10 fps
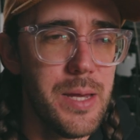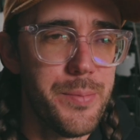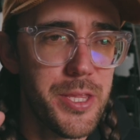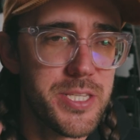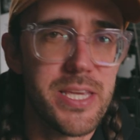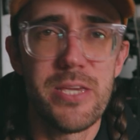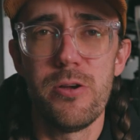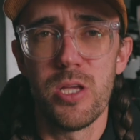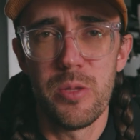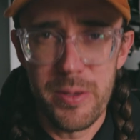But to take
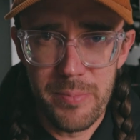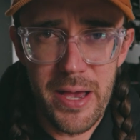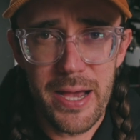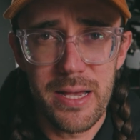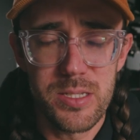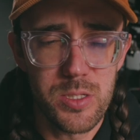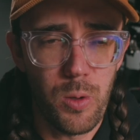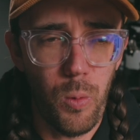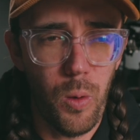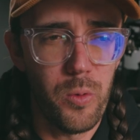you a little bit back, so